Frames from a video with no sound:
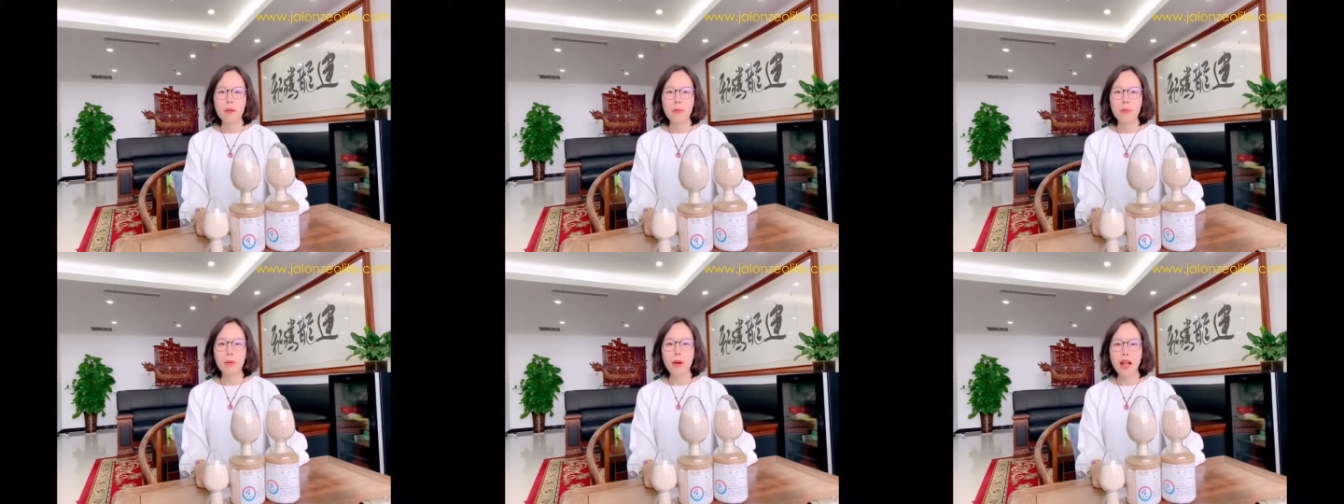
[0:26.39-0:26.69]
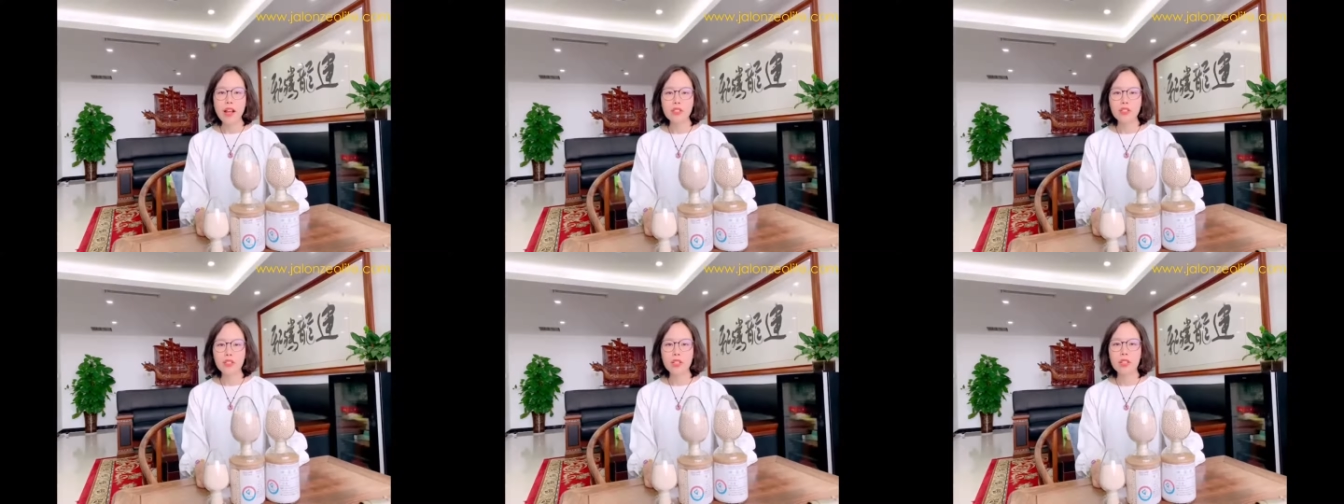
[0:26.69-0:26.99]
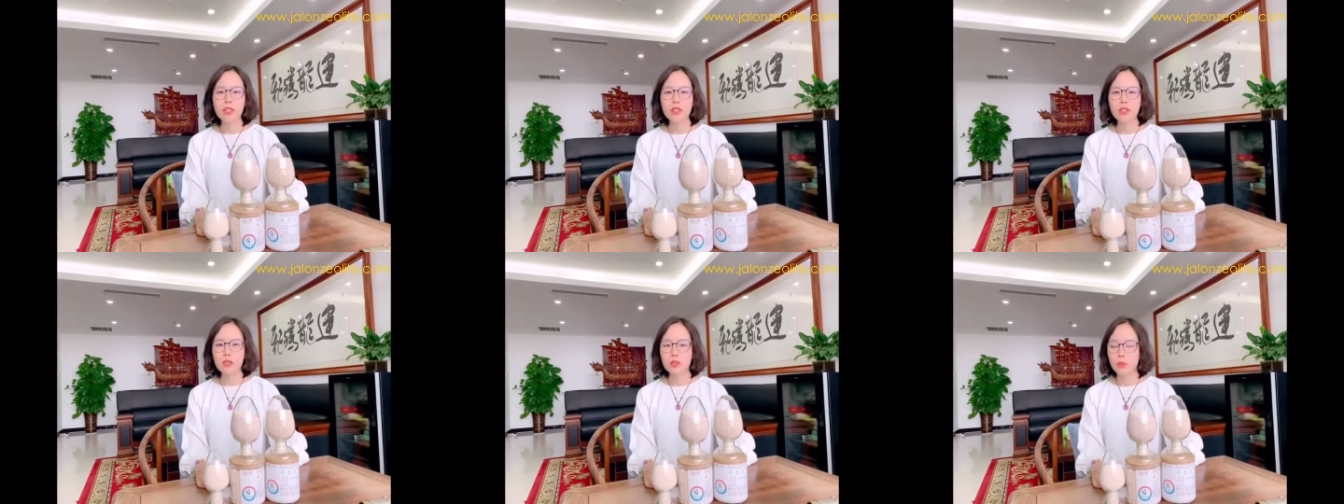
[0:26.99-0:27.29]

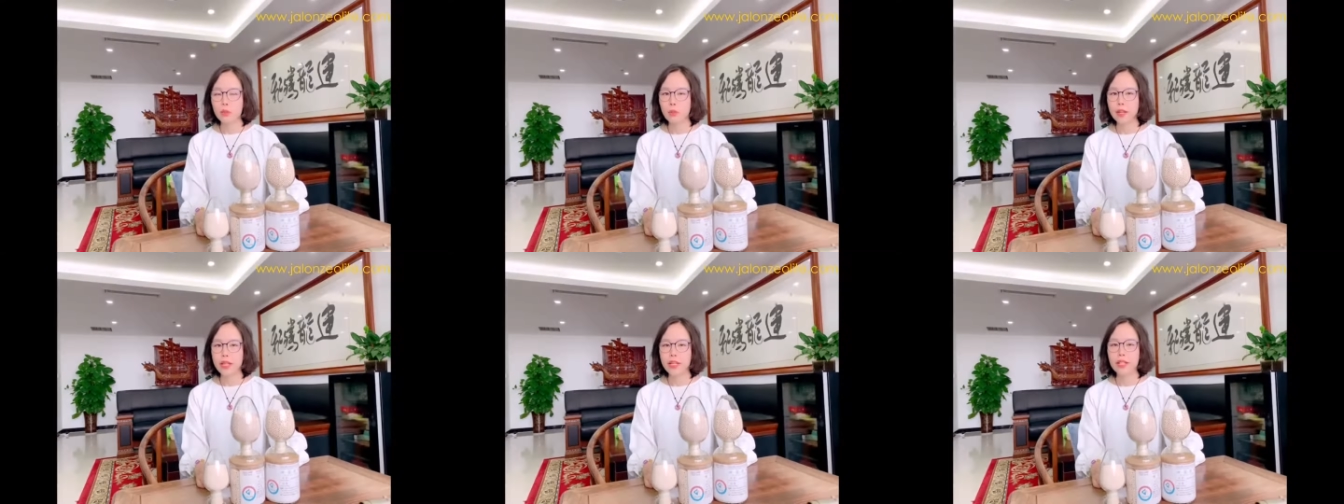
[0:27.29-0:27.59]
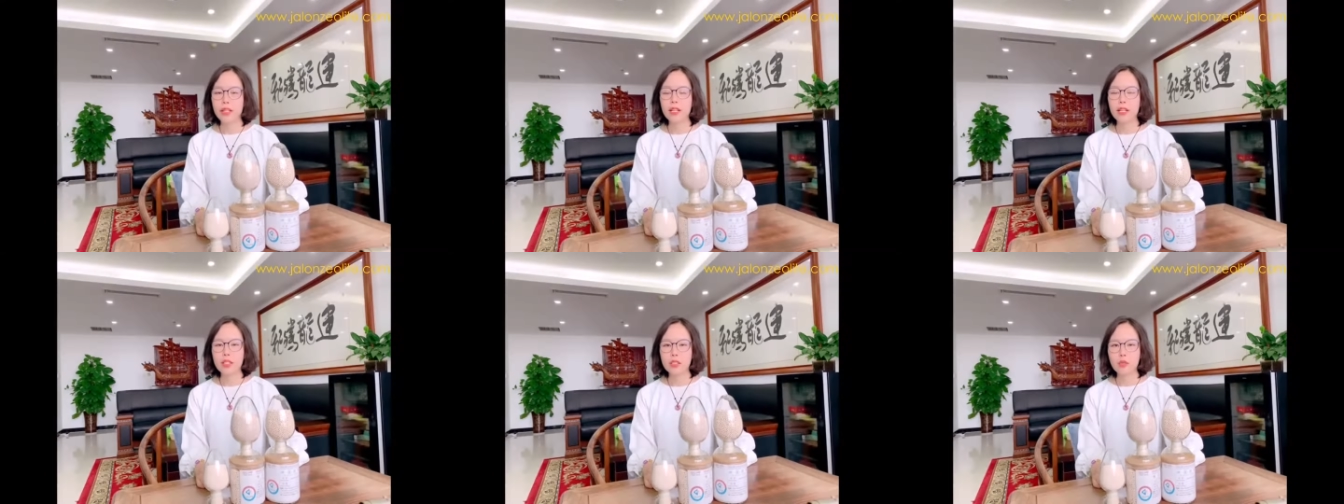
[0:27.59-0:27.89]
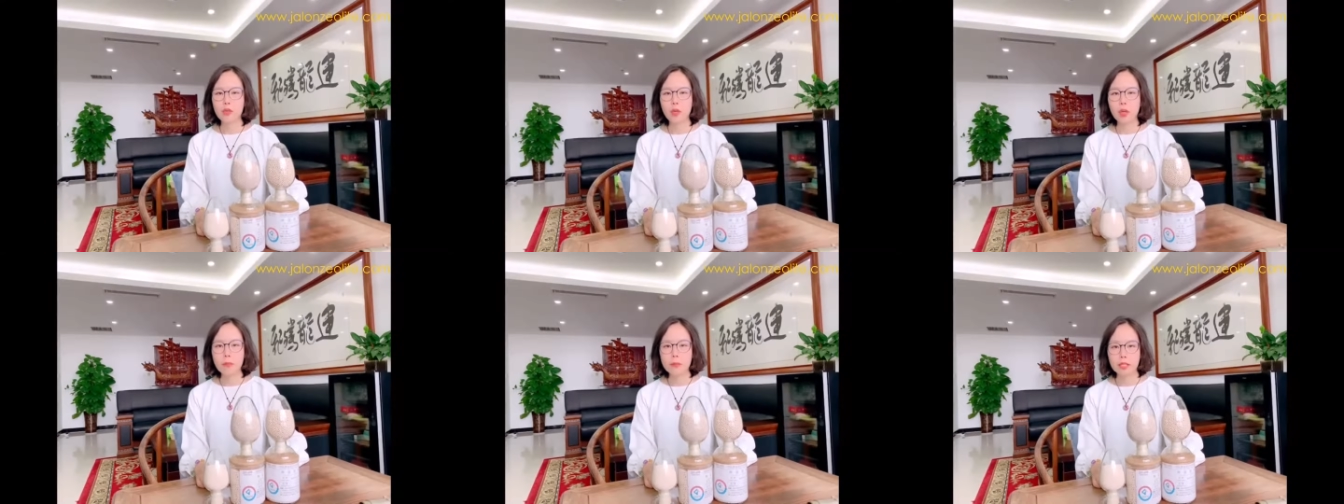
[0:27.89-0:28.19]
pressure swing
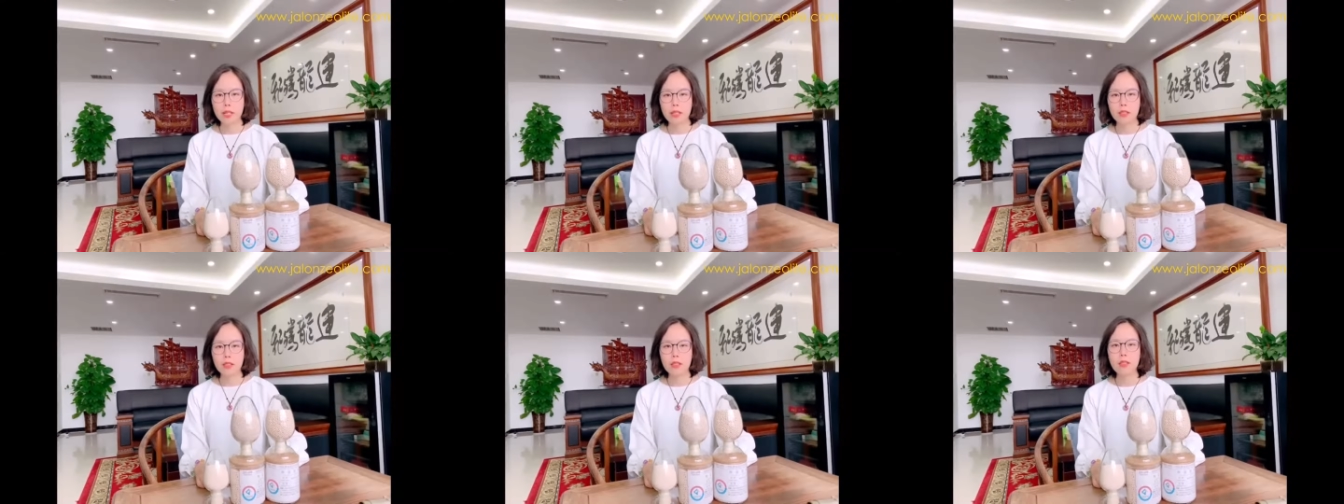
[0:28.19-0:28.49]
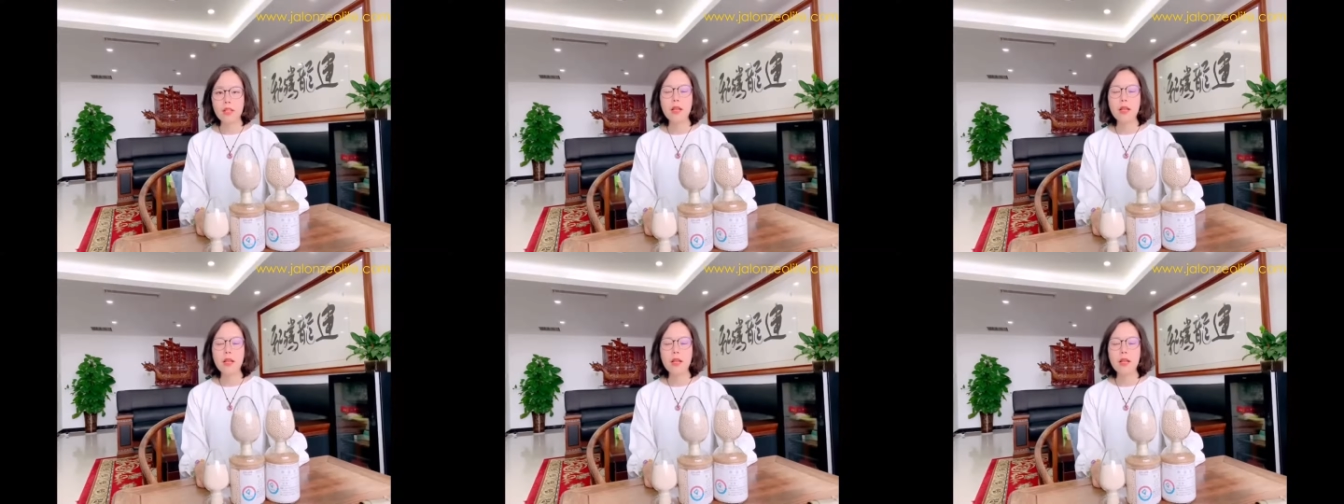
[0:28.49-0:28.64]
absorption.